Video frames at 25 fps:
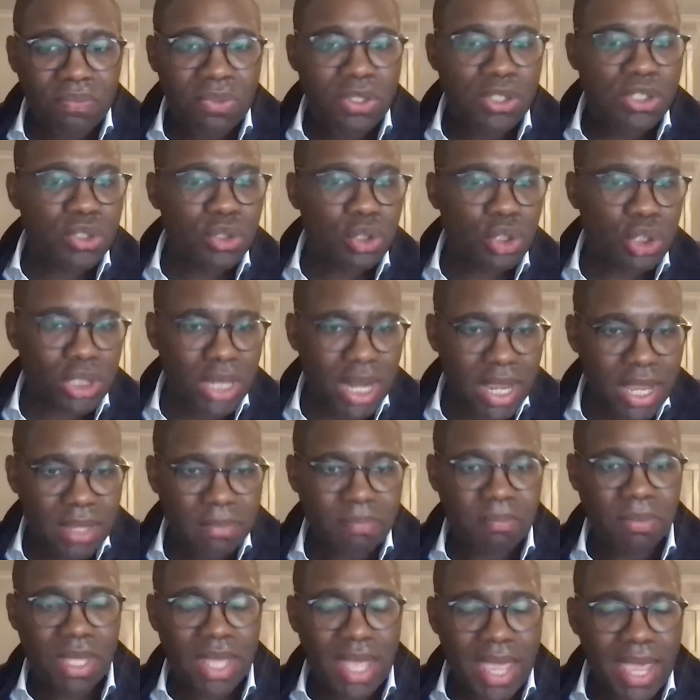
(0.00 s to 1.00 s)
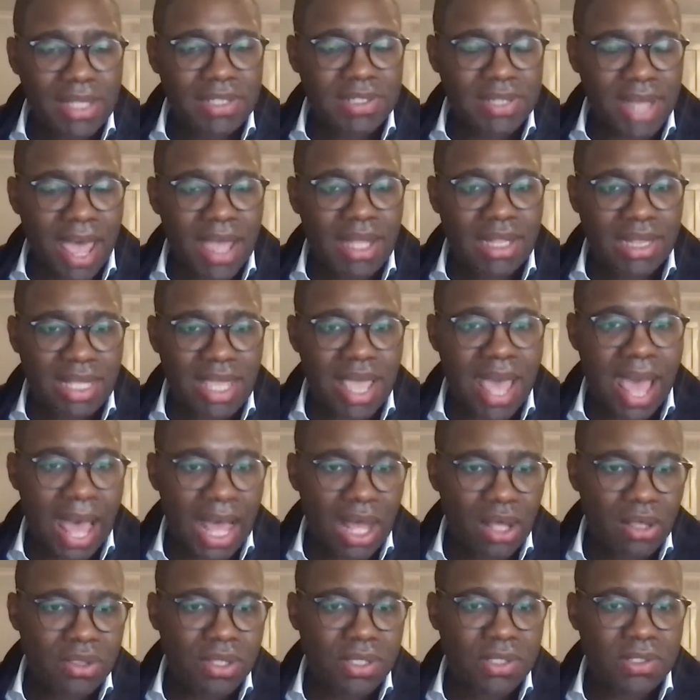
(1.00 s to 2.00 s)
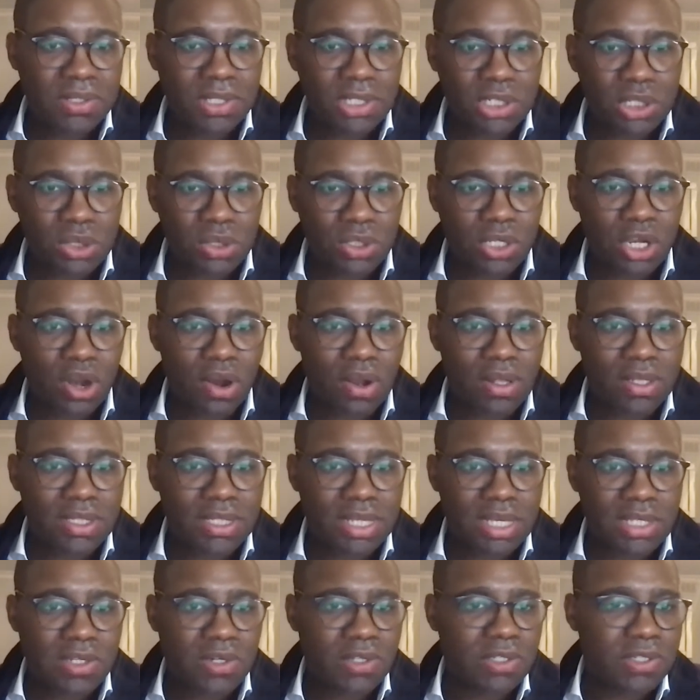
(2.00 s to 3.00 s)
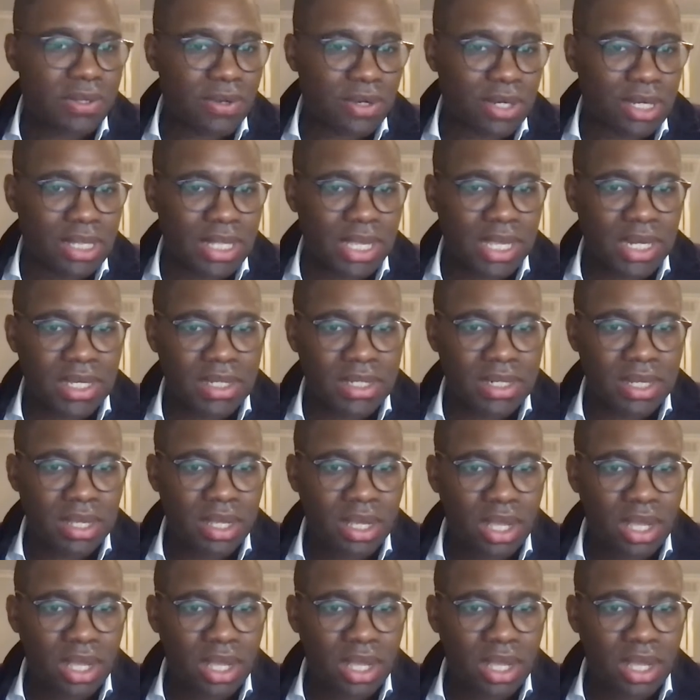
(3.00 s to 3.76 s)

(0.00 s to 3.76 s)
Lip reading: to shape exactly how these digital currencies are circulated,